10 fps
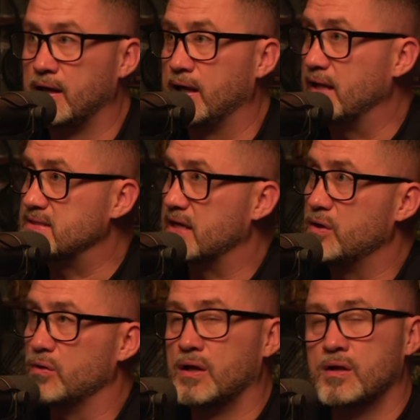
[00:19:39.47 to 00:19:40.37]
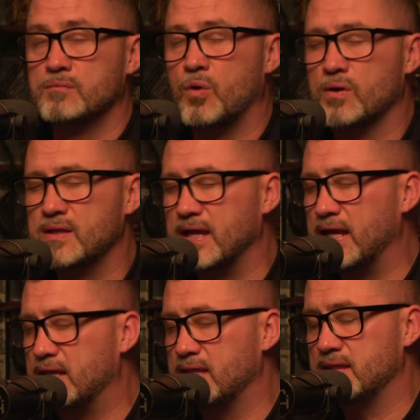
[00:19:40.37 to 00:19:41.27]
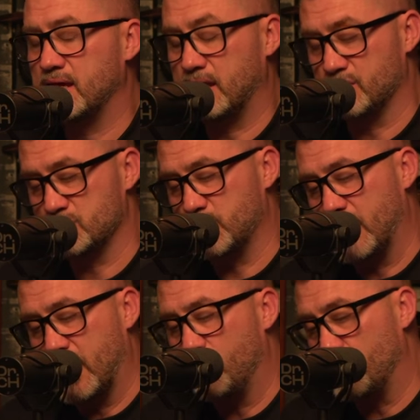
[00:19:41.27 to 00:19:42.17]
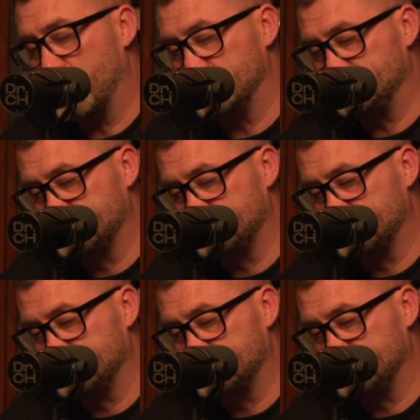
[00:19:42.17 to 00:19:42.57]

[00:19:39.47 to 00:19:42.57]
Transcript: And I tell you, more than anything else, man, I want